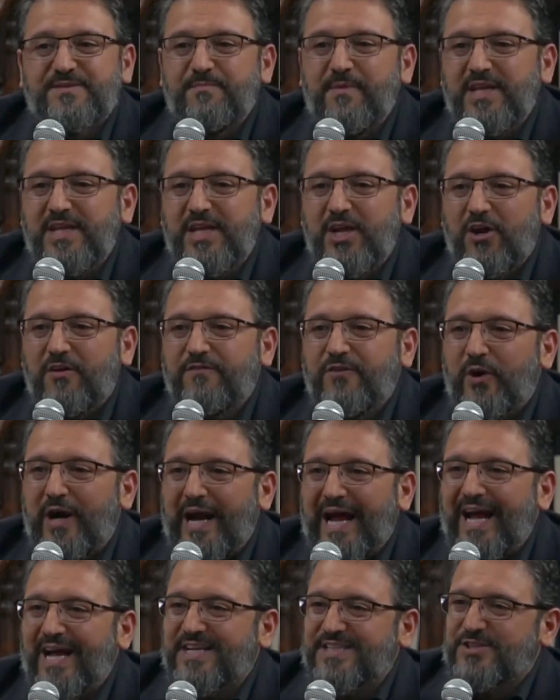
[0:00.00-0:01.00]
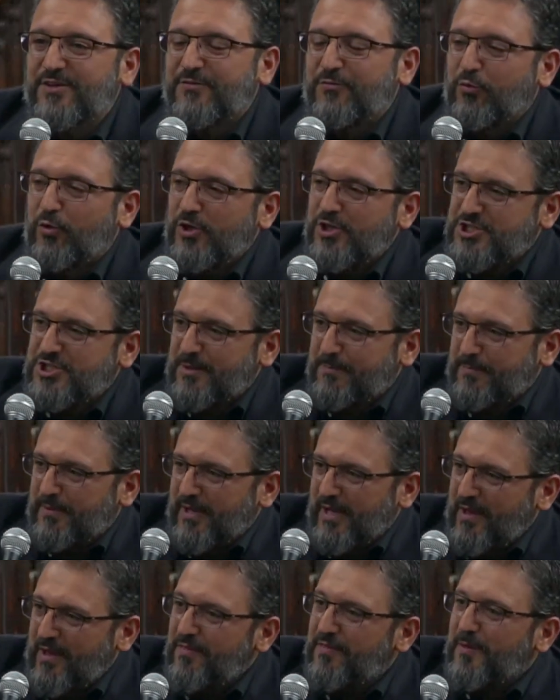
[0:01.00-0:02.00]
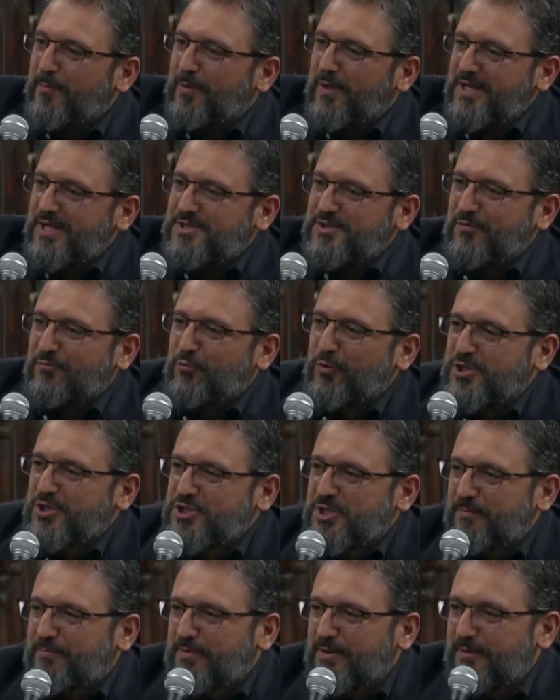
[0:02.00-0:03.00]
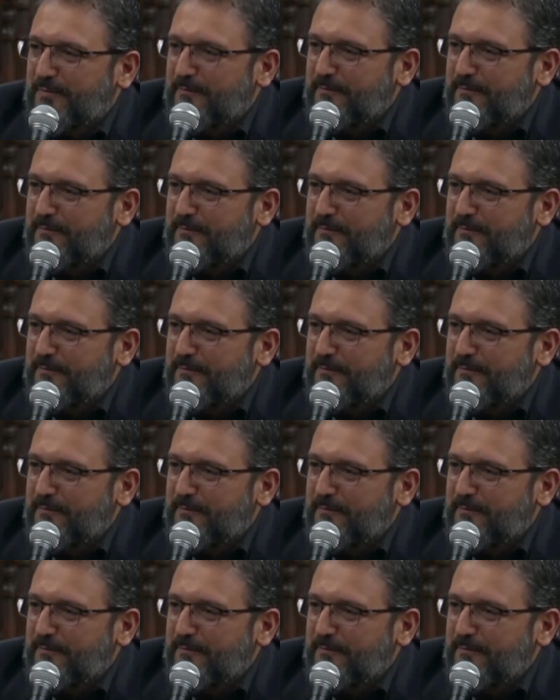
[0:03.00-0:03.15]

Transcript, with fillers: many of your acts of worship in the place of worship,